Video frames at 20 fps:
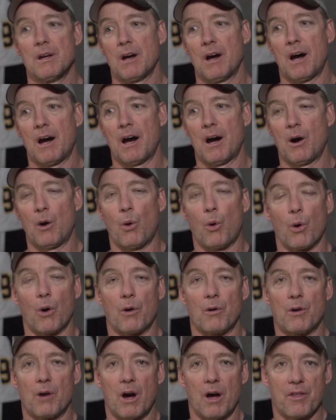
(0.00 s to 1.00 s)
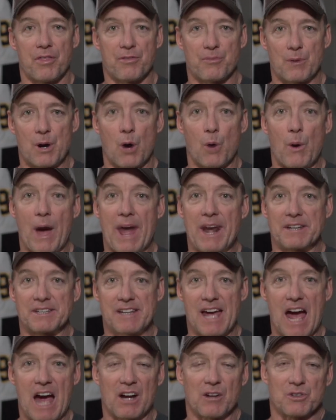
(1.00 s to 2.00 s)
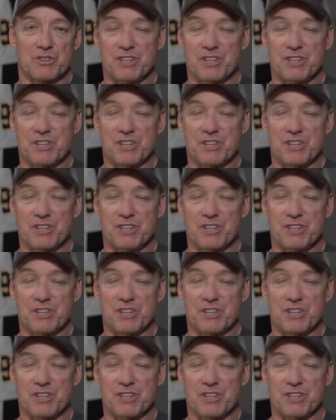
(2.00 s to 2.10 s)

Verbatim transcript: uh, or a throw and a tackle,